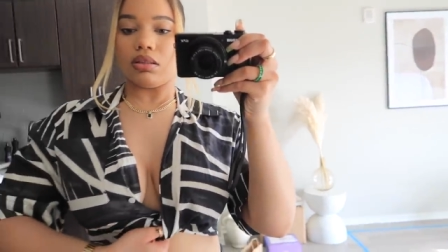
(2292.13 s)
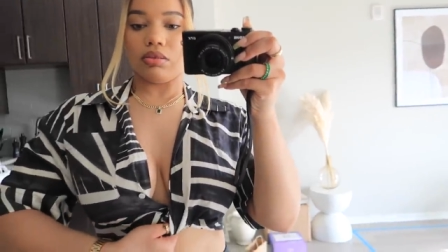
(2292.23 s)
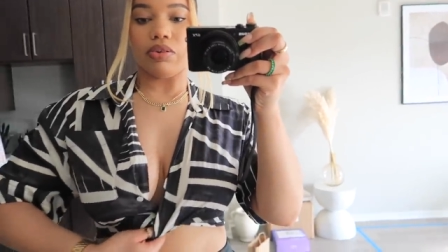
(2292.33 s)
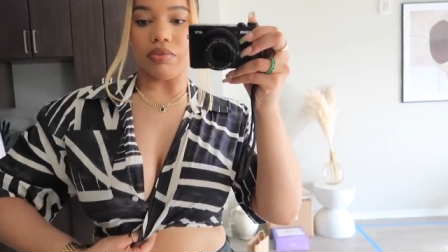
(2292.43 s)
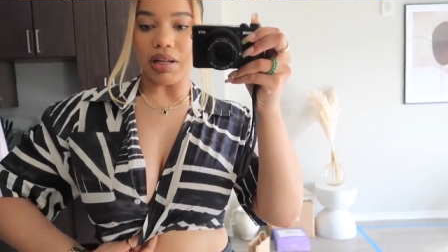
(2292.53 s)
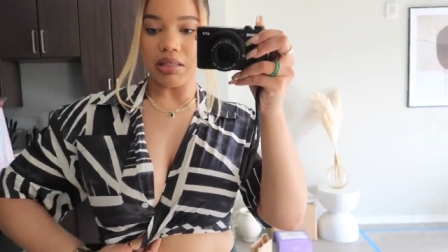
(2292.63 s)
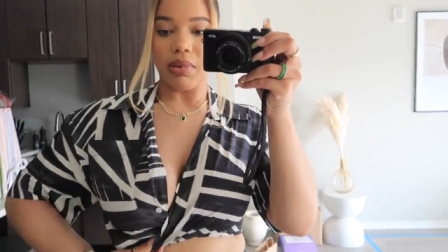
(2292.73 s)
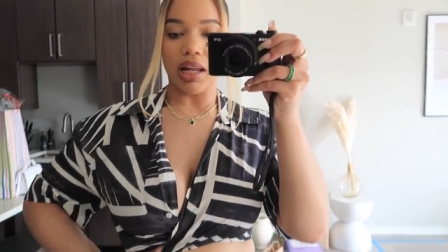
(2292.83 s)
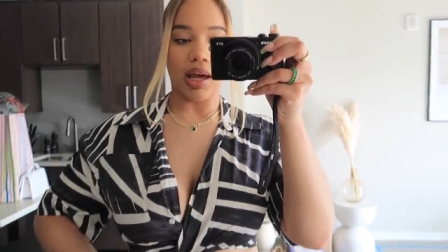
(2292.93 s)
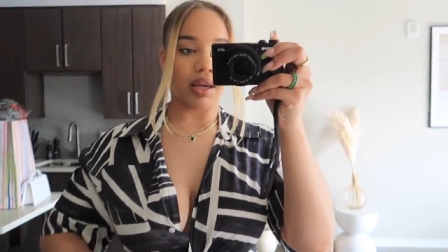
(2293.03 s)
for the rest of
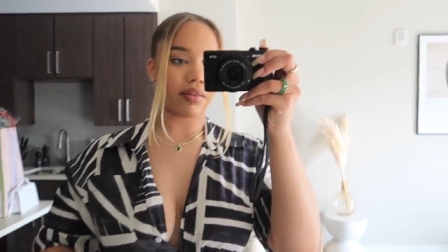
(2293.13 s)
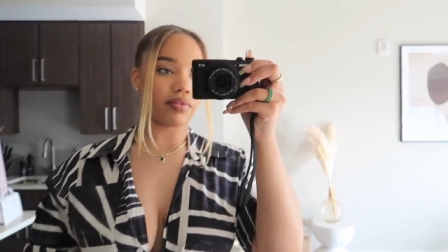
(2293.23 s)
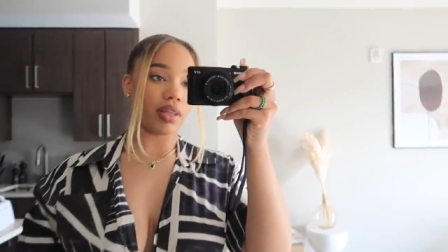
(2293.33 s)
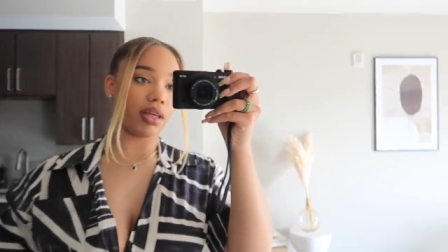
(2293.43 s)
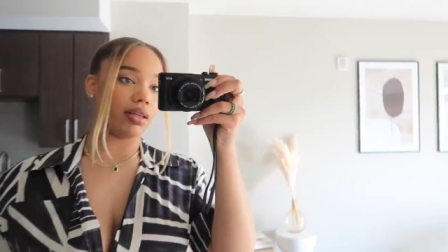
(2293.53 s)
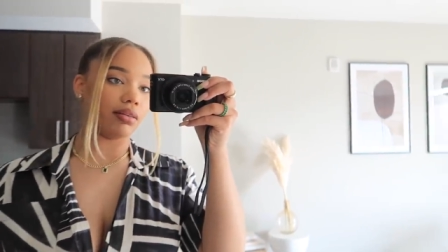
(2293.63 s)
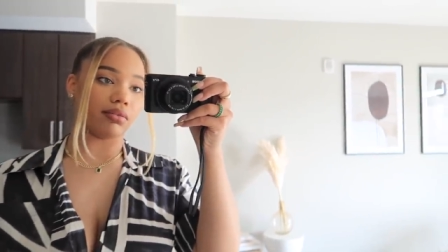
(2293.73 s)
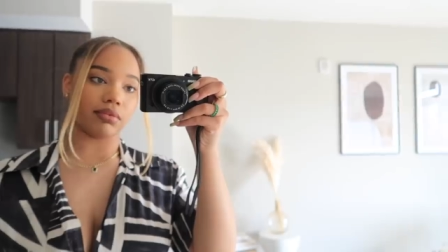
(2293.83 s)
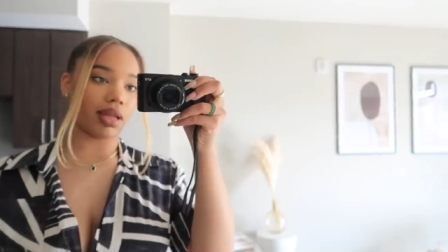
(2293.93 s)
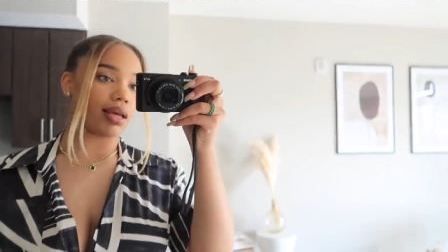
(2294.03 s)
my life,
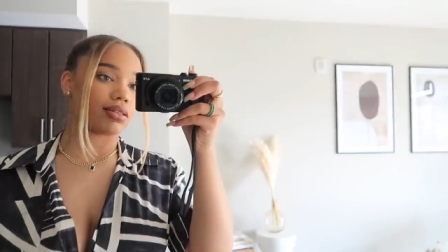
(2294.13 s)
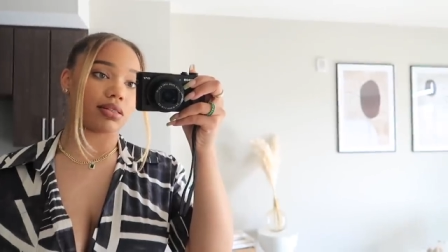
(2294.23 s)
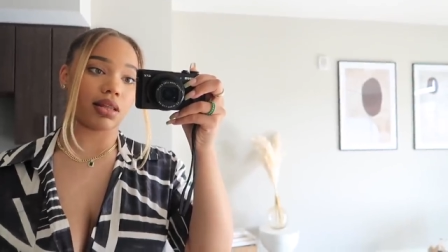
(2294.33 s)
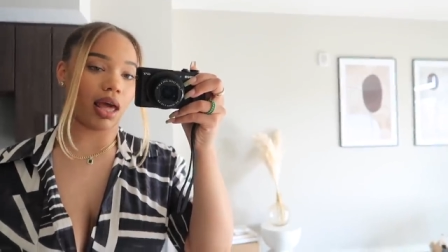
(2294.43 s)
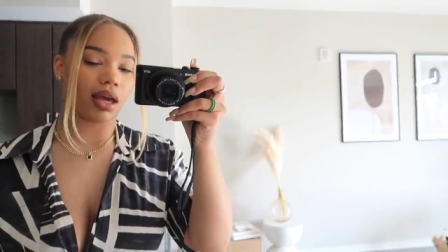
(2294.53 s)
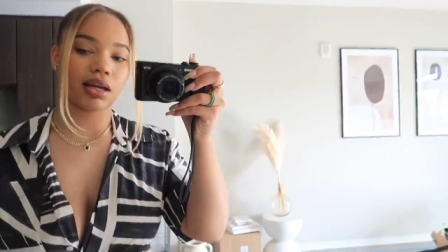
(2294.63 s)
then that's just that.